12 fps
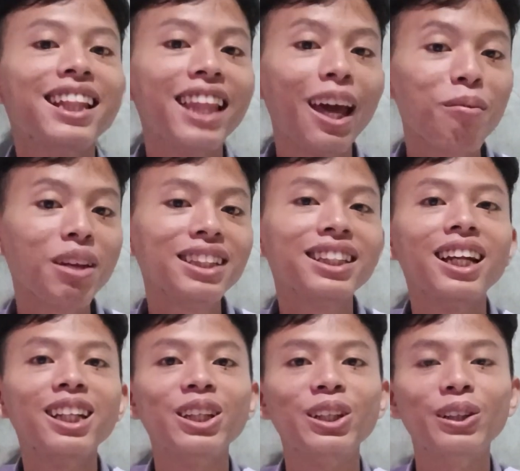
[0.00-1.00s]
Let me
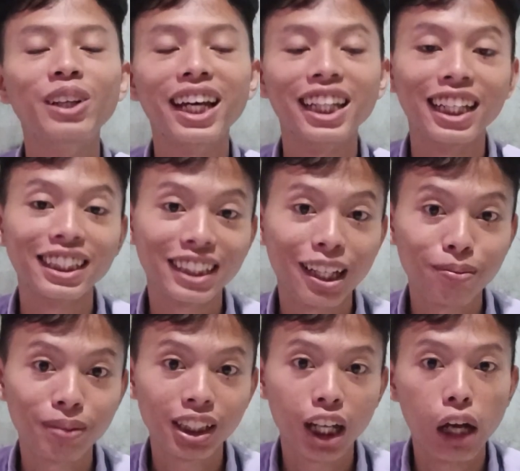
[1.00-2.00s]
tell you an
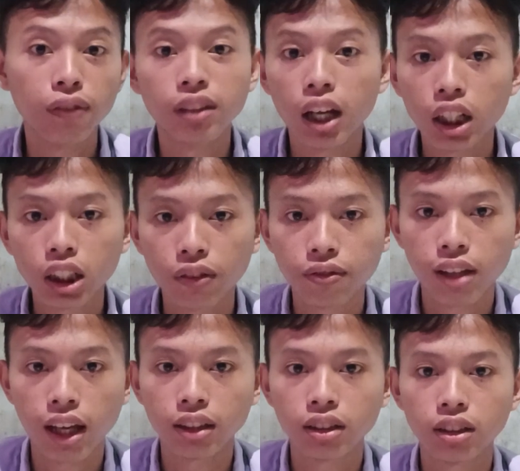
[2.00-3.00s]
example of narrative
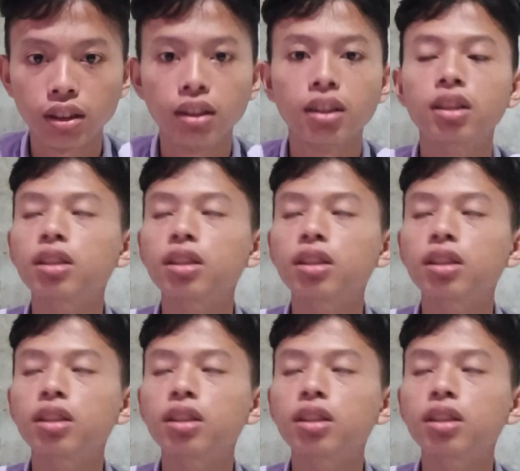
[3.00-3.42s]
text.